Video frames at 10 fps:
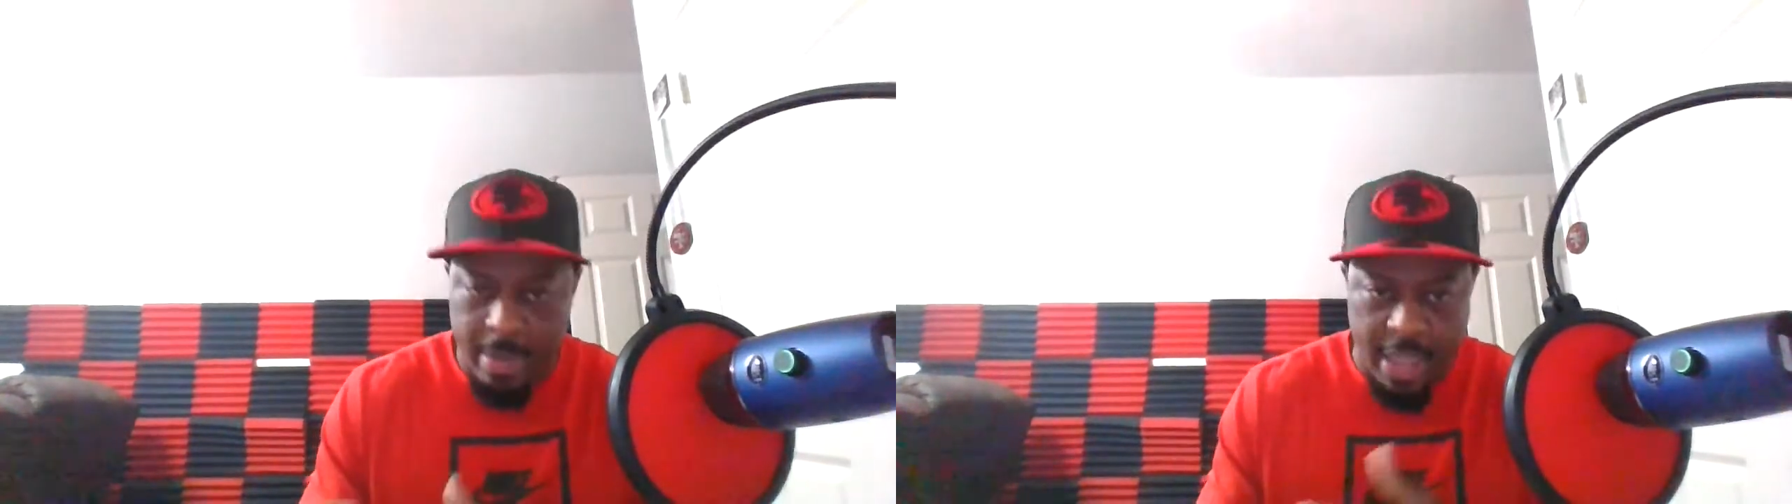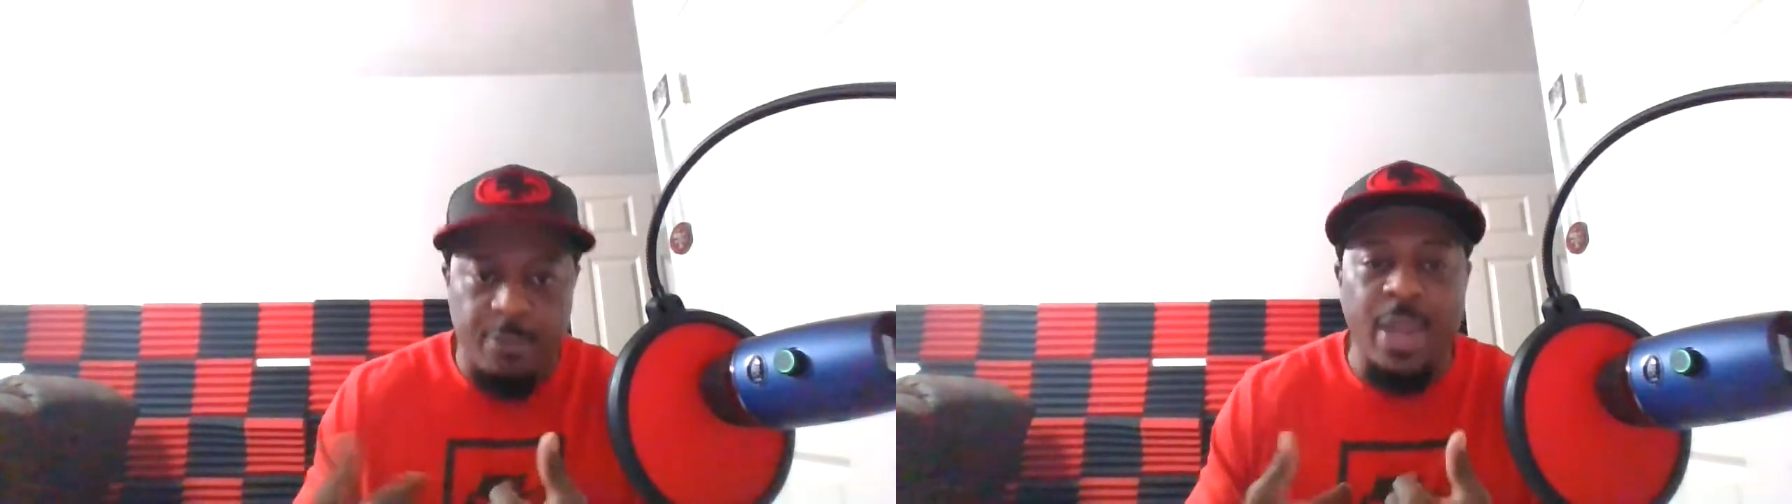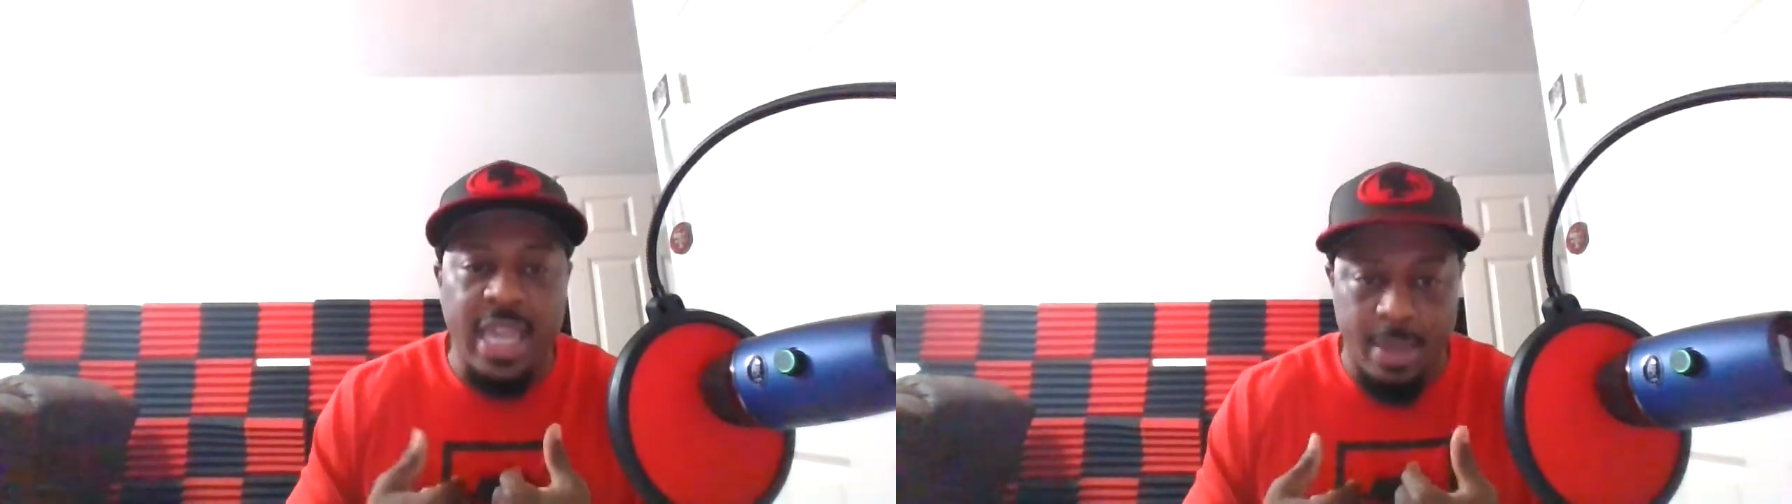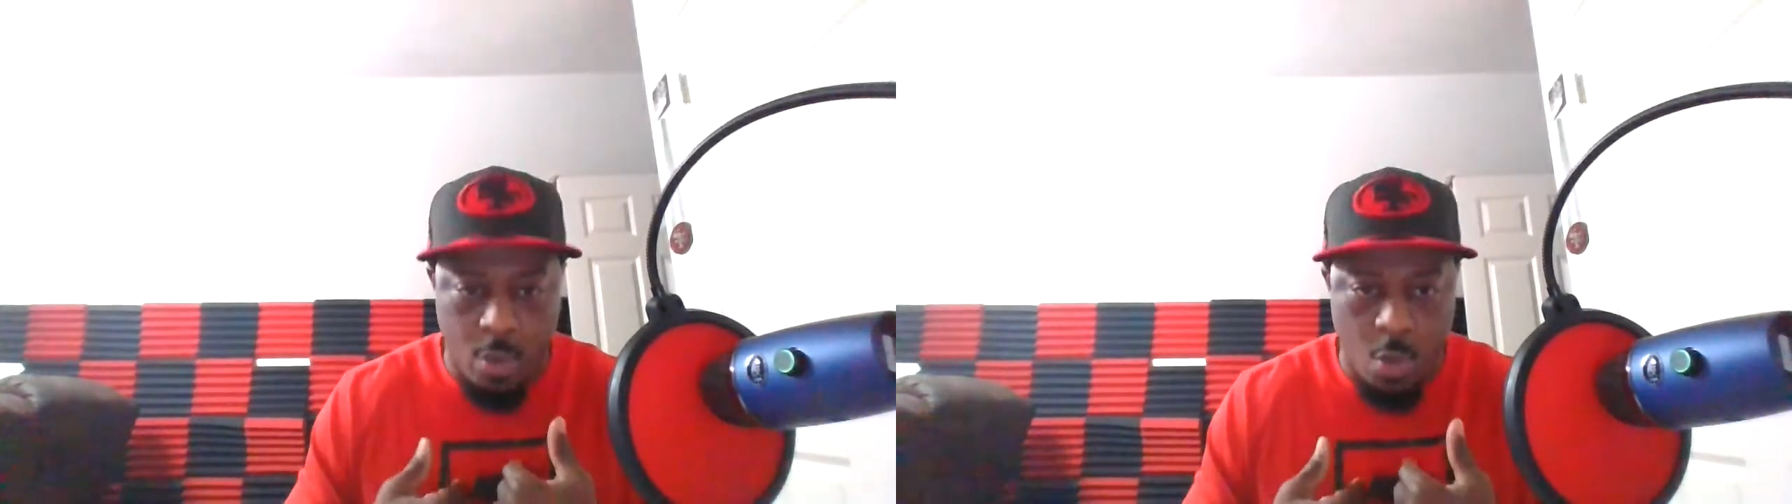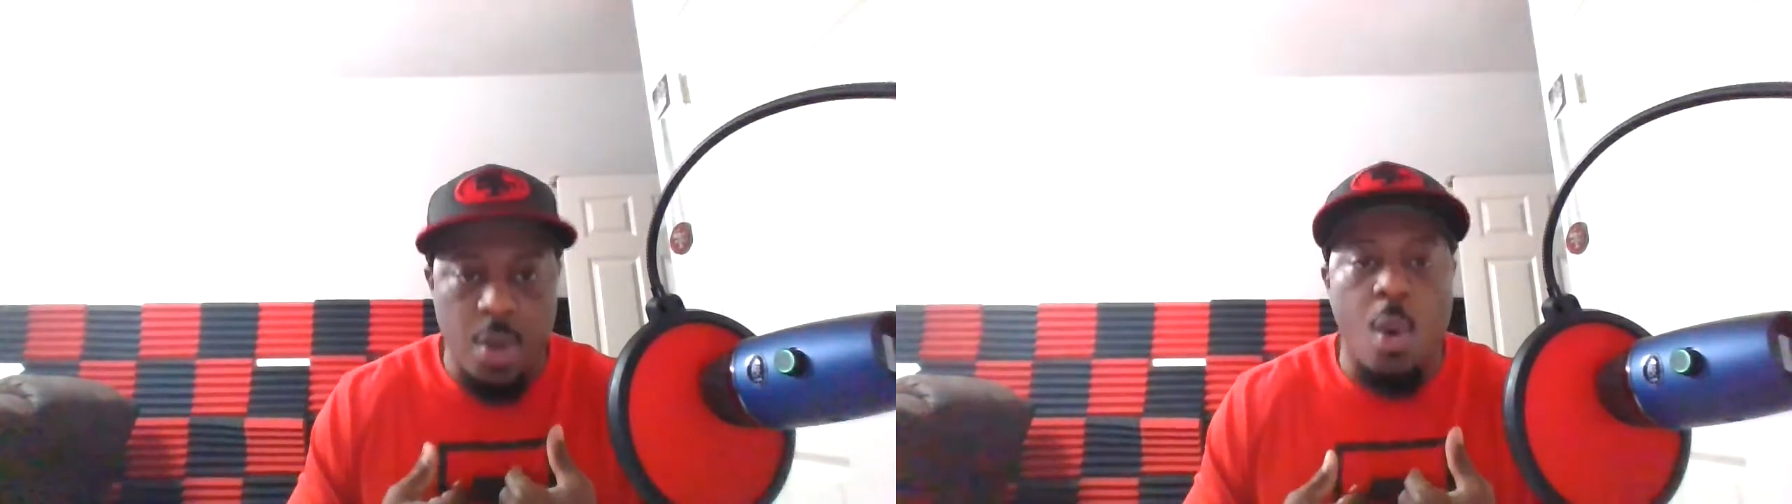if we
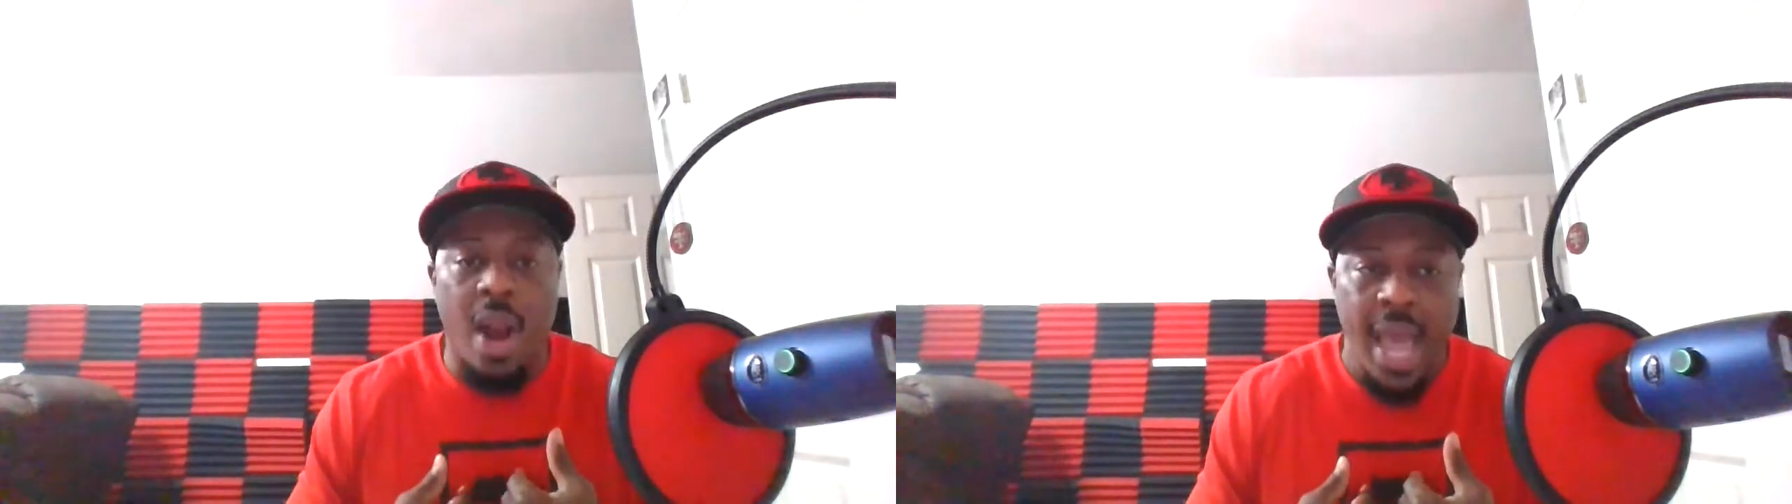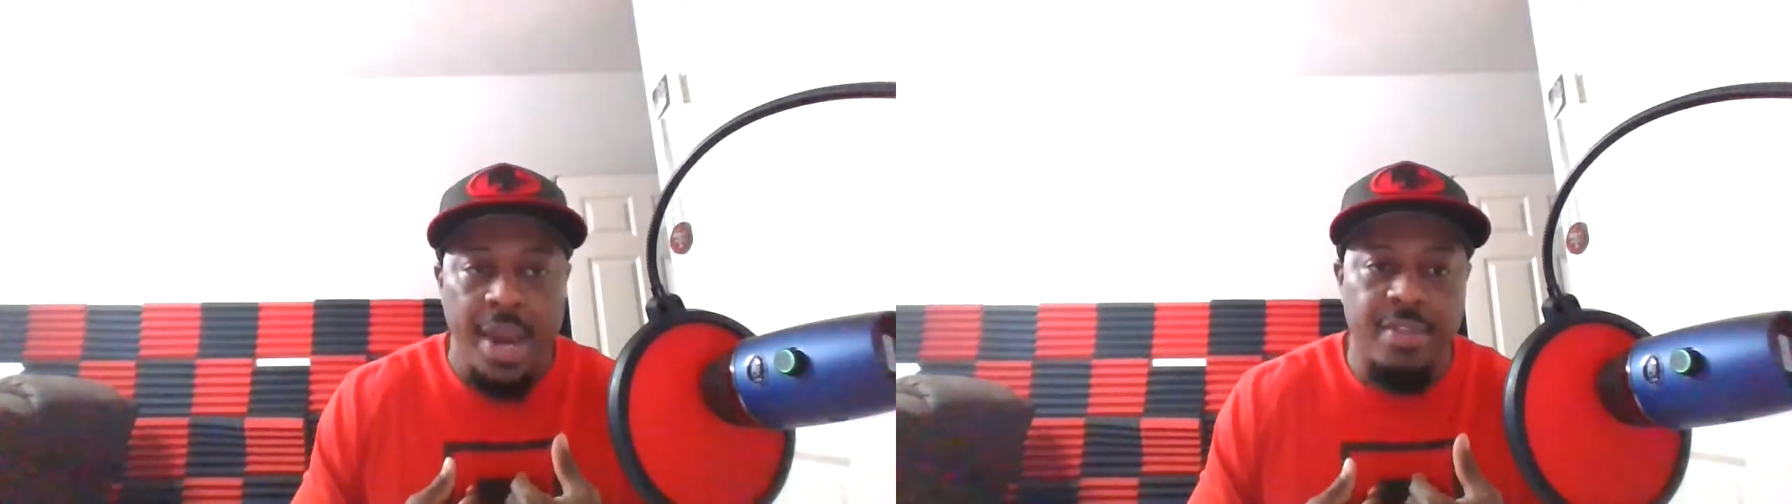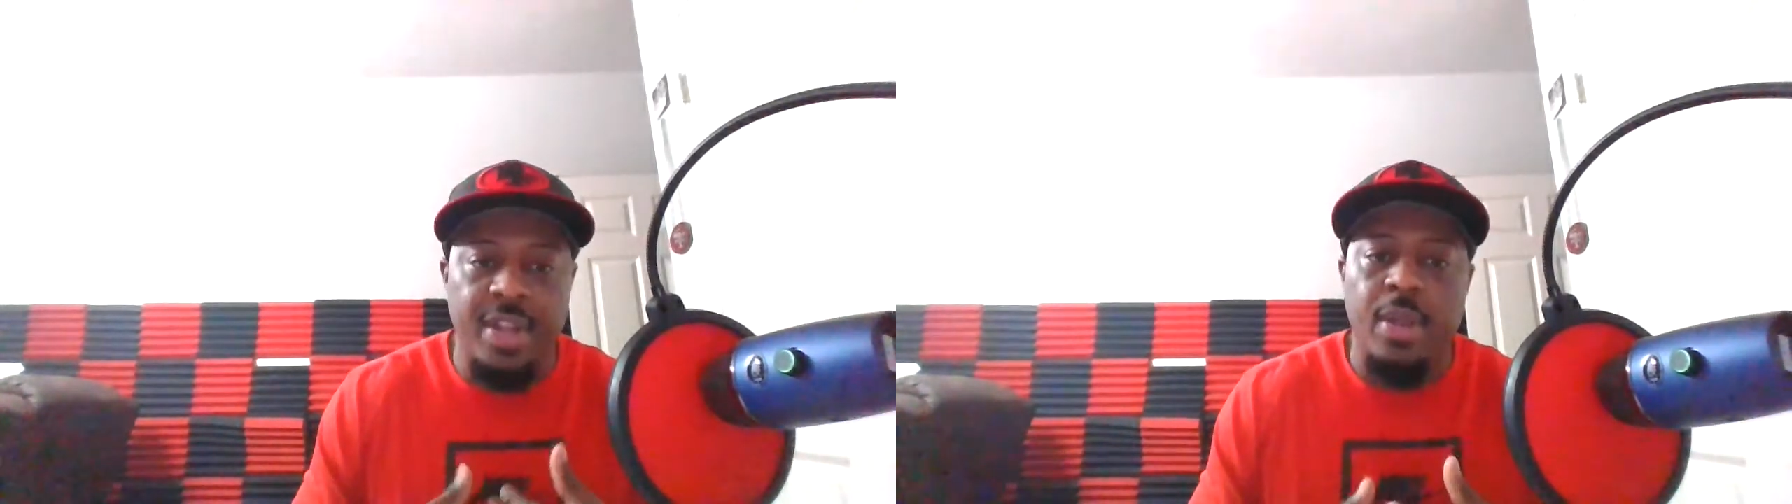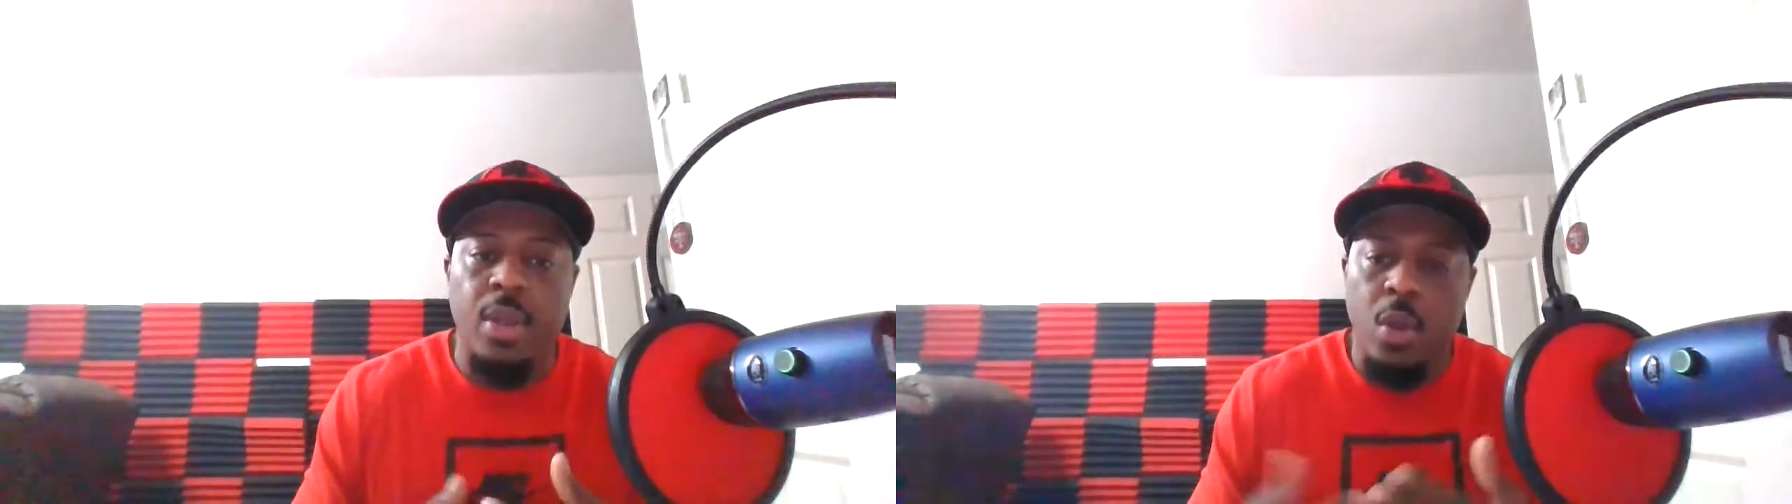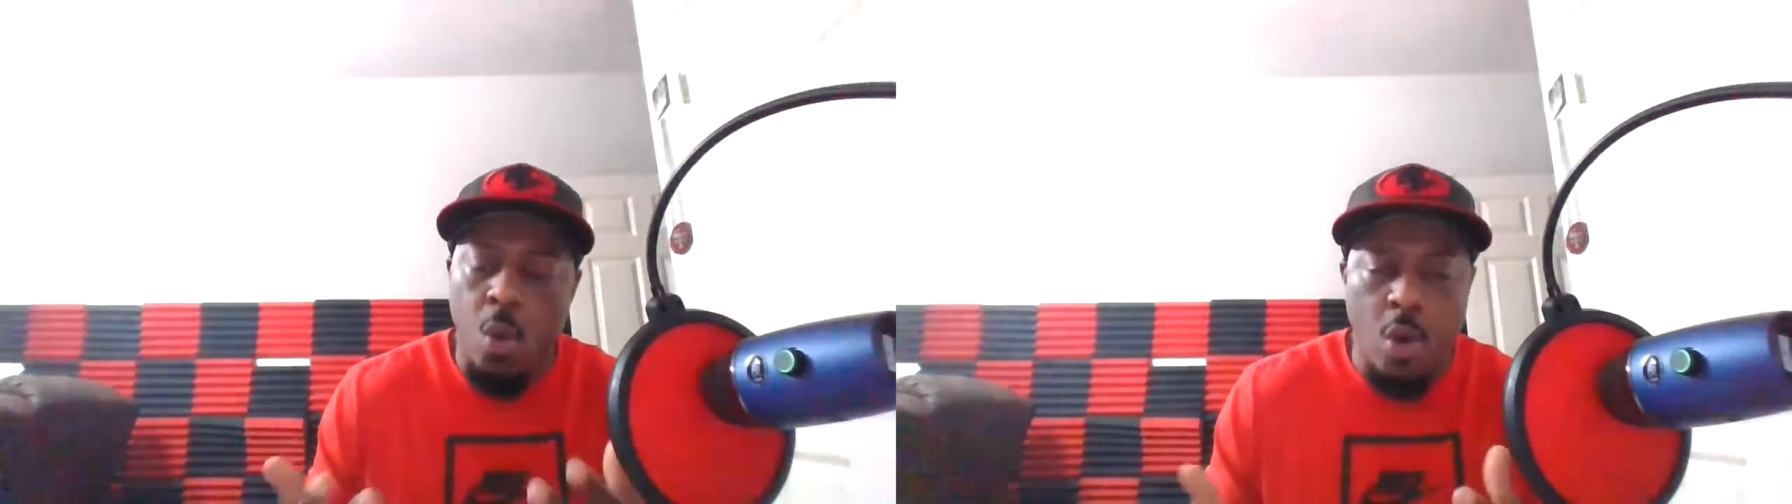get what we want out of it?